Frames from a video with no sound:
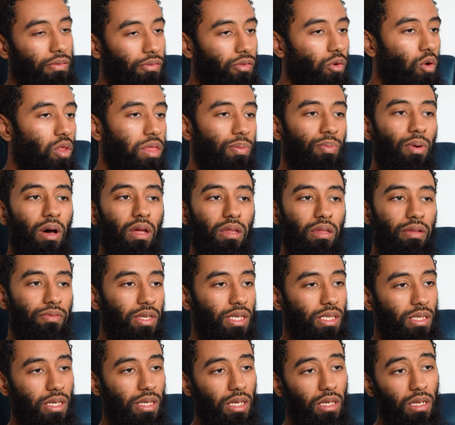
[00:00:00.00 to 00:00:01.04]
fourth part of
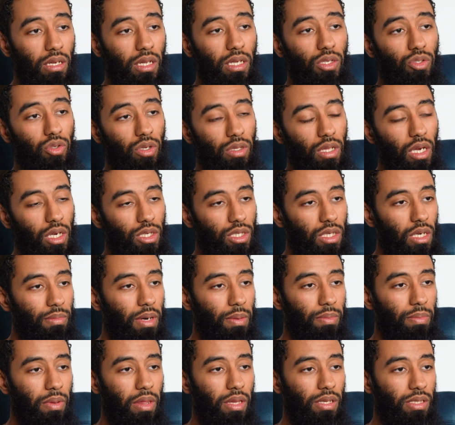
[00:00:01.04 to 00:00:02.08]
this introduction, my
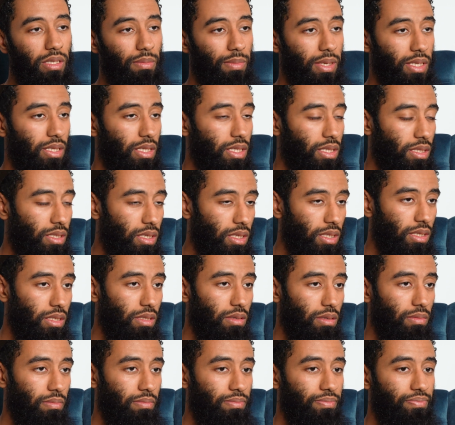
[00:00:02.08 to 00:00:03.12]
brothers and my sisters,
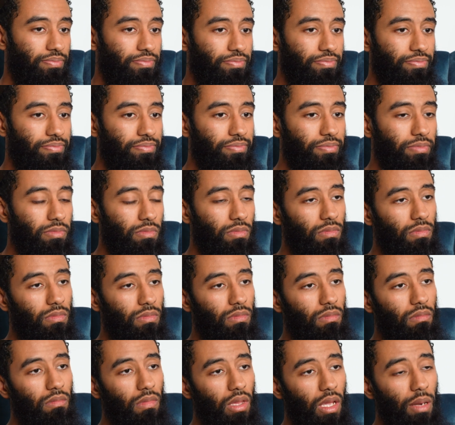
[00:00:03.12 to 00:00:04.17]

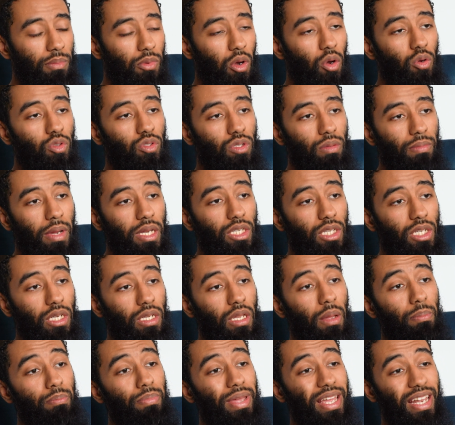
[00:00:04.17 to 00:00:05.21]
I'm going to mention
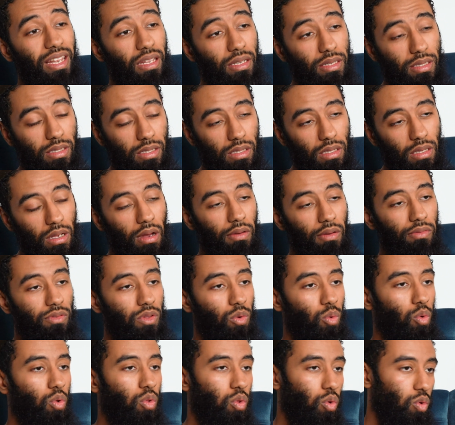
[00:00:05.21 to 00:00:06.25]
the pillars of the
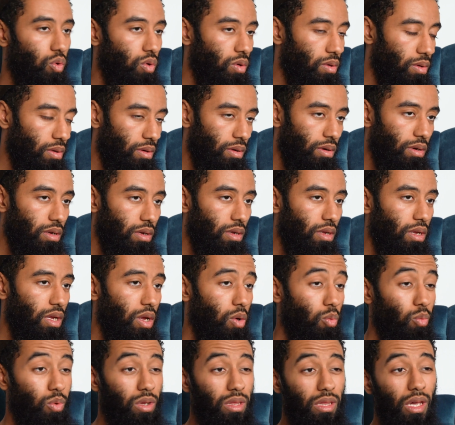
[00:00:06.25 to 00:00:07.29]
wudu
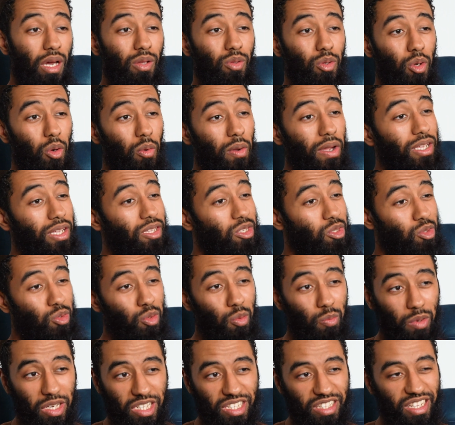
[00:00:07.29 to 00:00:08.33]
without going into too
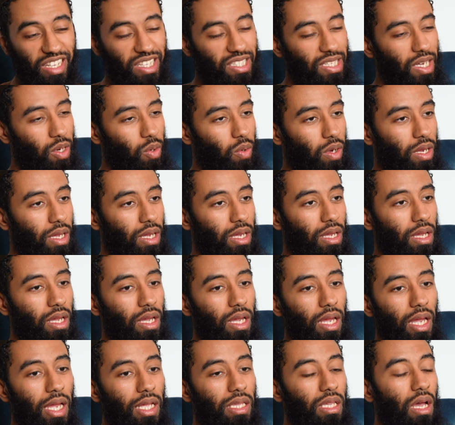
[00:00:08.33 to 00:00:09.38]
much detail.
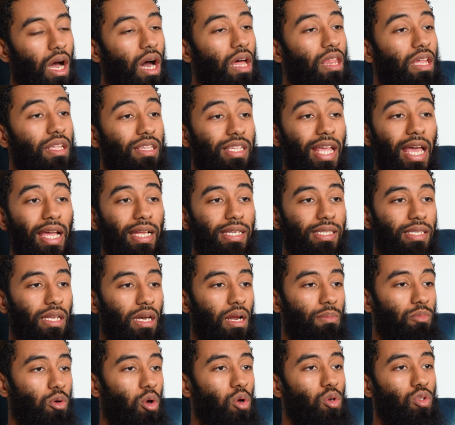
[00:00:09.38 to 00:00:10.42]
In the other text that
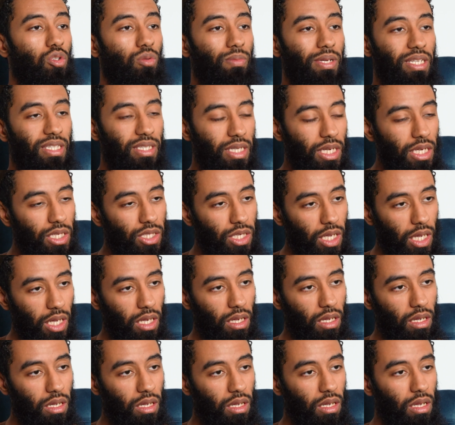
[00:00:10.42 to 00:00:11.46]
I'm going to be teaching,
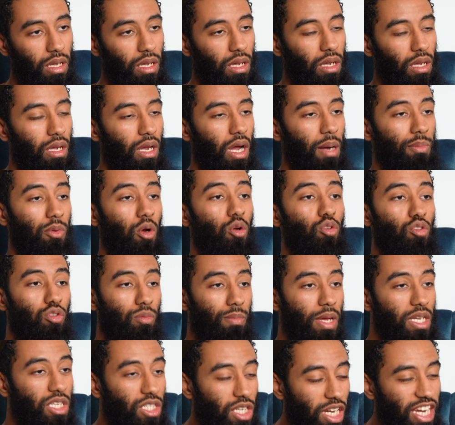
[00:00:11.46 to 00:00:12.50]
I'm going to
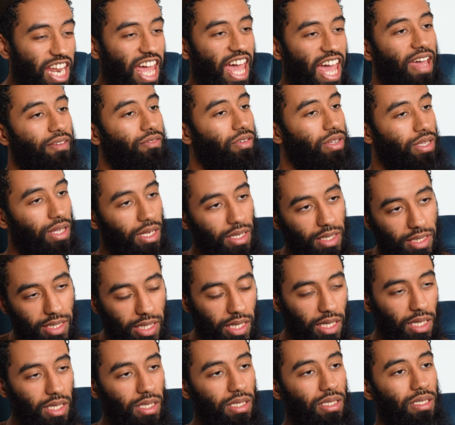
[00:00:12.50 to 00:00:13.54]
mention the
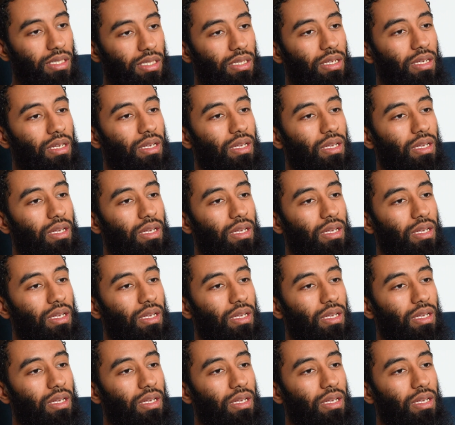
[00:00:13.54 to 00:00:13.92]
evidences